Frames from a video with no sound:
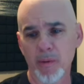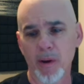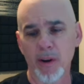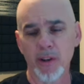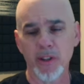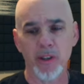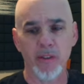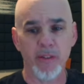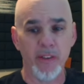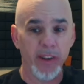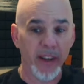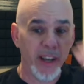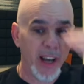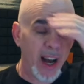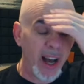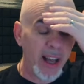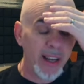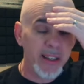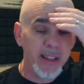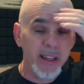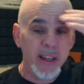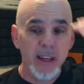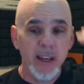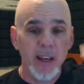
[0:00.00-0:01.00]
So if you got
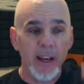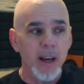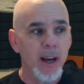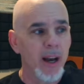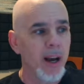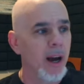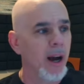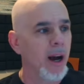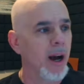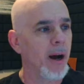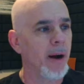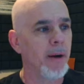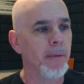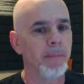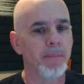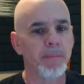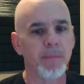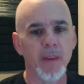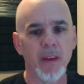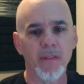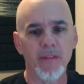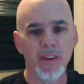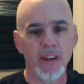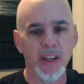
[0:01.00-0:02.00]
um,
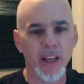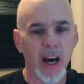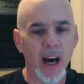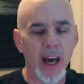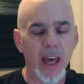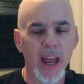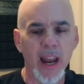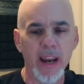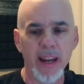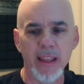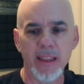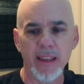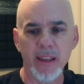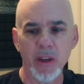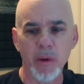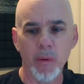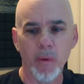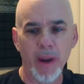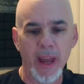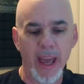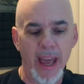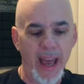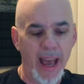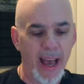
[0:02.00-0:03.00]
if you got anything you want
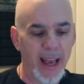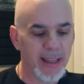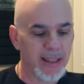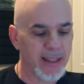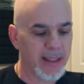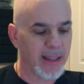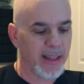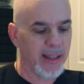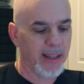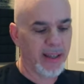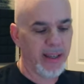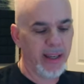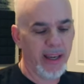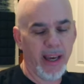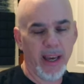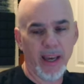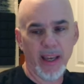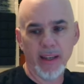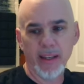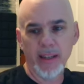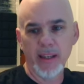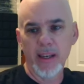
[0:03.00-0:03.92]
to ask Ken,